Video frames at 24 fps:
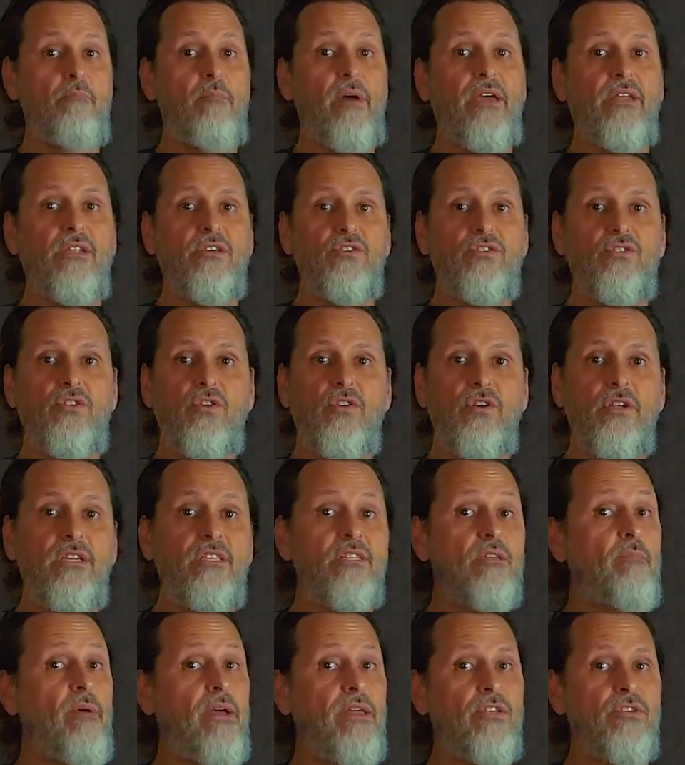-30
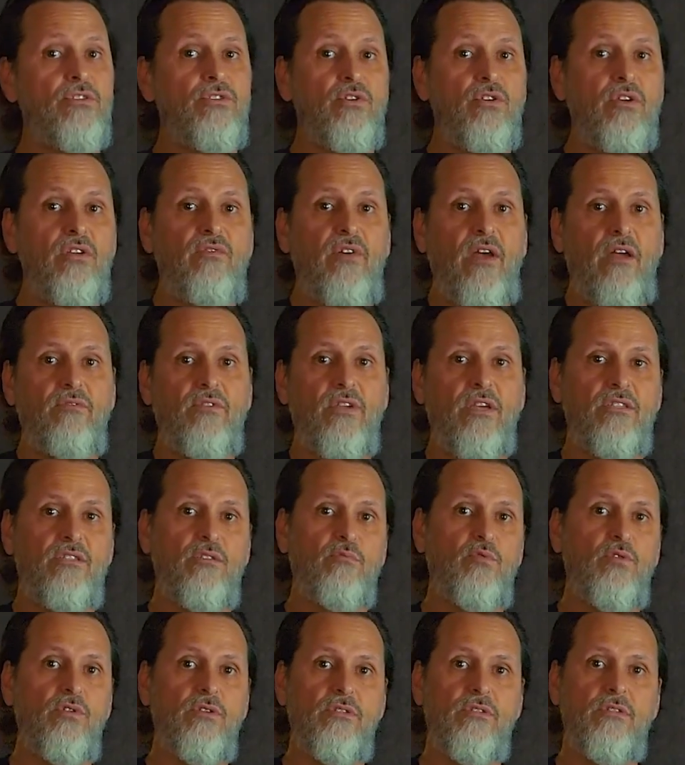to -35
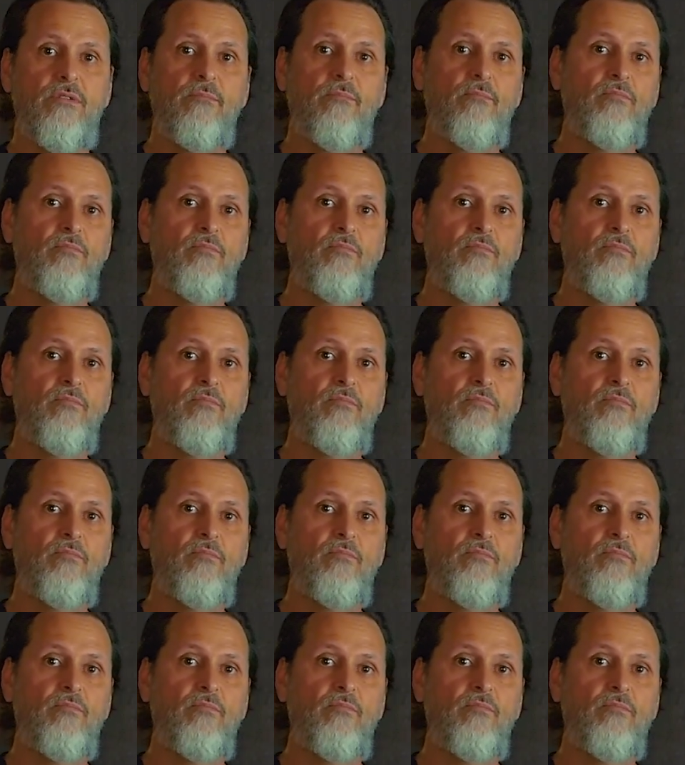decibels,